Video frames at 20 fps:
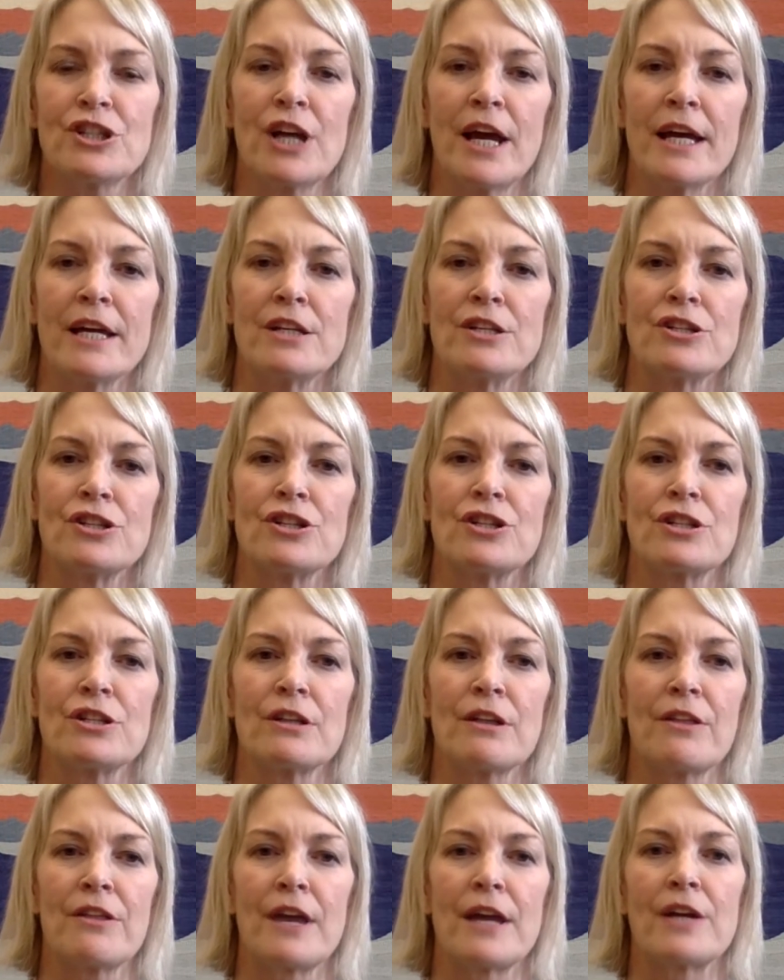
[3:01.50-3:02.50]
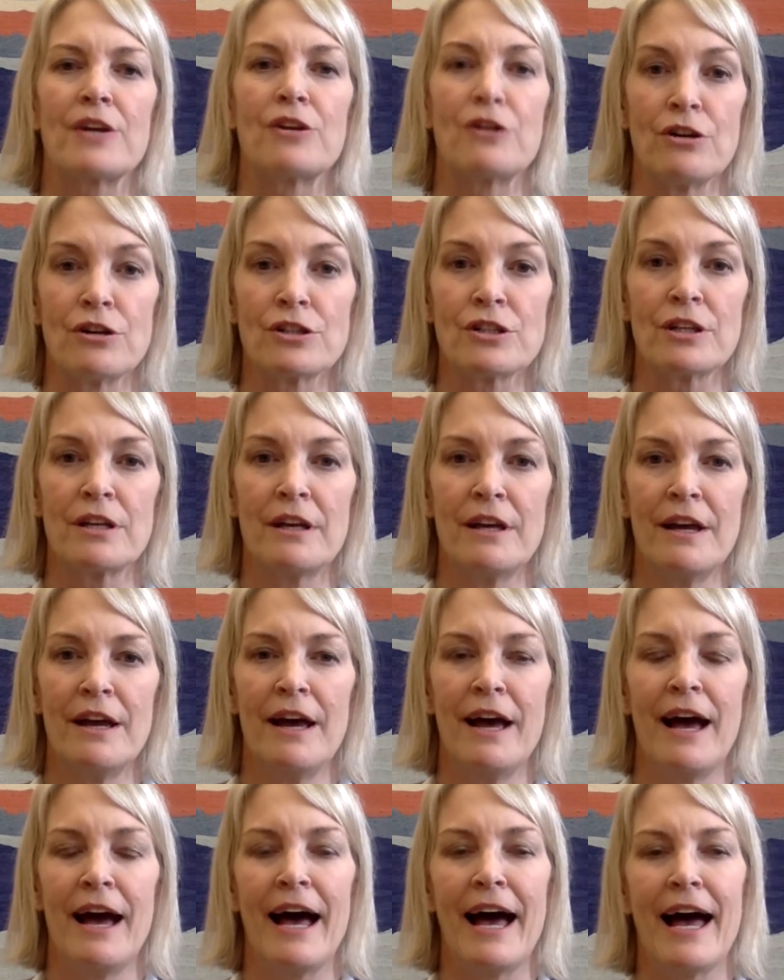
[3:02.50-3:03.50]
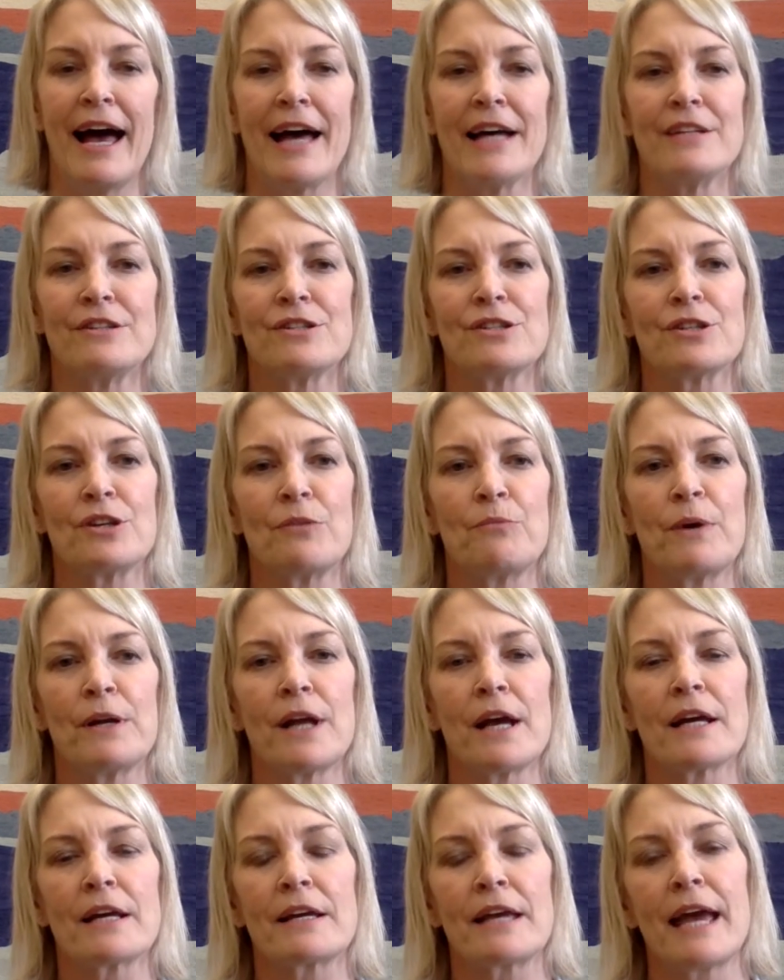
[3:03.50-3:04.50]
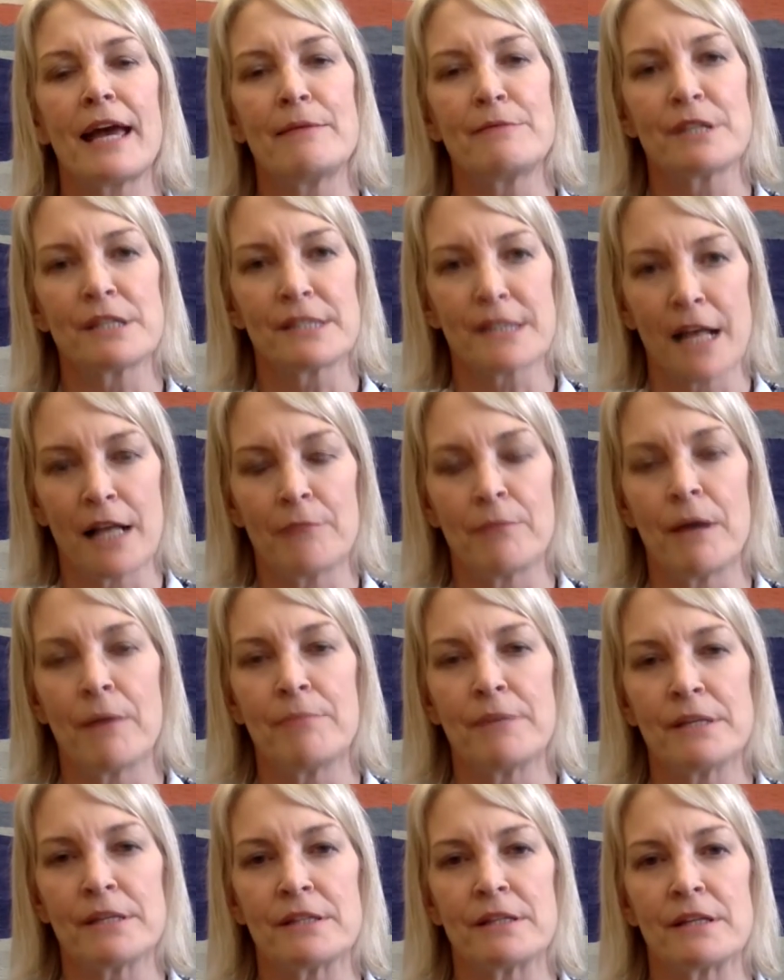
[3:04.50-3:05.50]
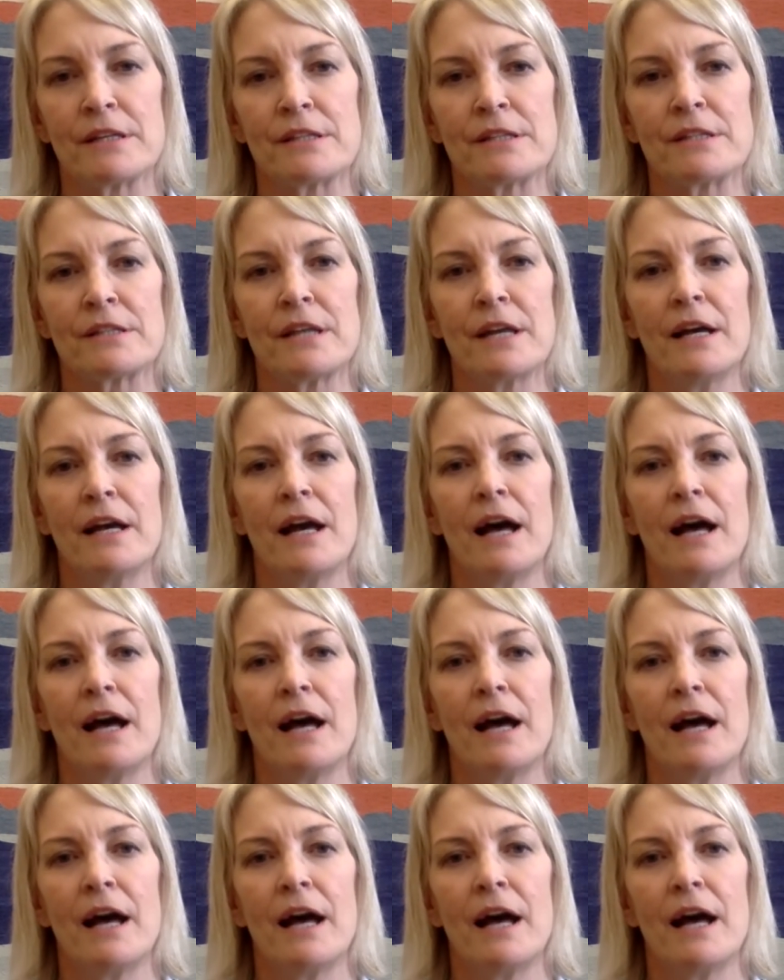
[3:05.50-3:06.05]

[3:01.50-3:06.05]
changed, thank God. And when I came to sell my business,